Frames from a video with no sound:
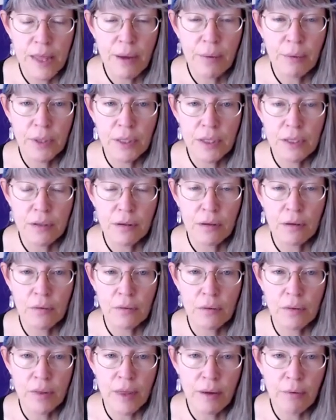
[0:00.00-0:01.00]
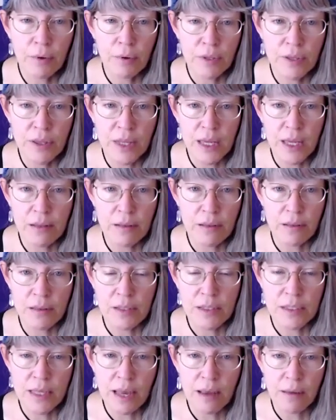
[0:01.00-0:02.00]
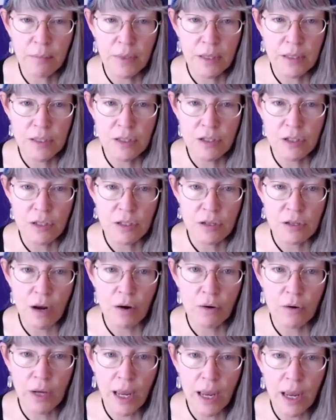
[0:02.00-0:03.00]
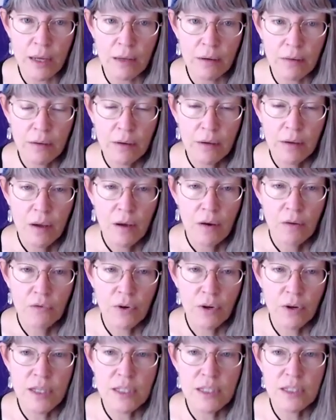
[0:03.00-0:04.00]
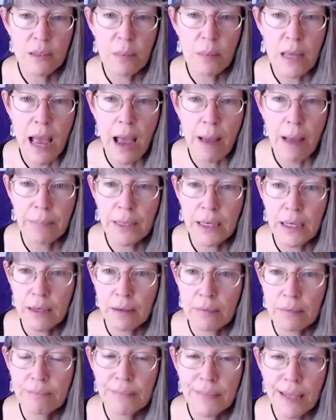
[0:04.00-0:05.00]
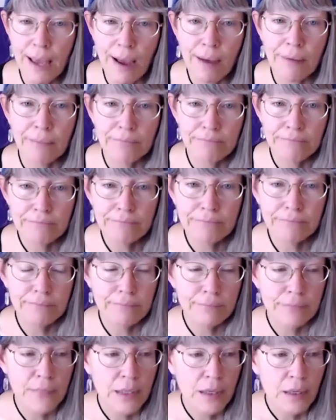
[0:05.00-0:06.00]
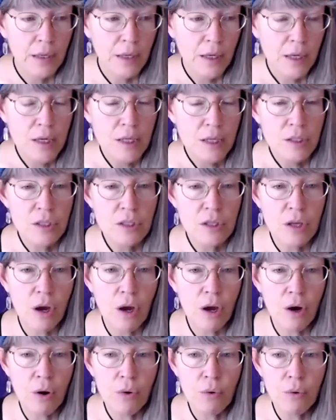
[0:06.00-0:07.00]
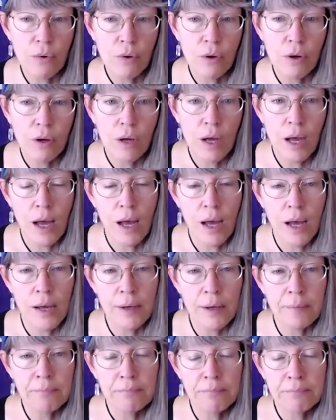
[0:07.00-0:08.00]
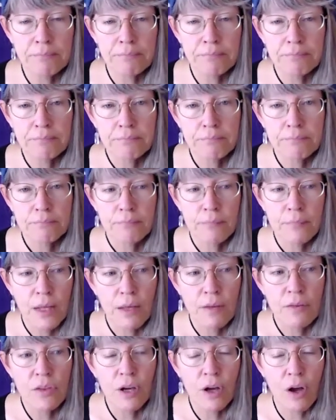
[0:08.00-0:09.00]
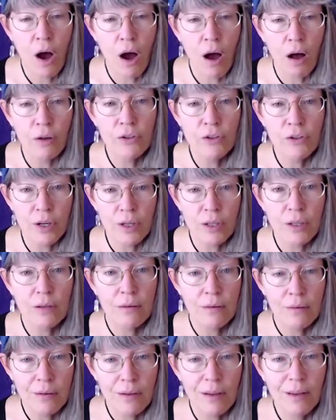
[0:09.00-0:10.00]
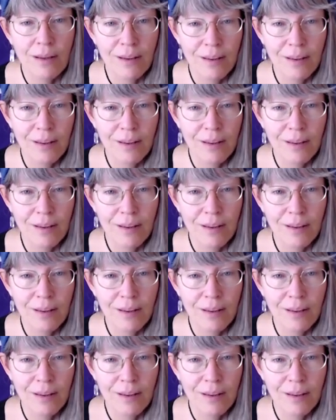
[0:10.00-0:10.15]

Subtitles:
they would think the same. It's just not okay for this to be happening. Yeah. So the cauldron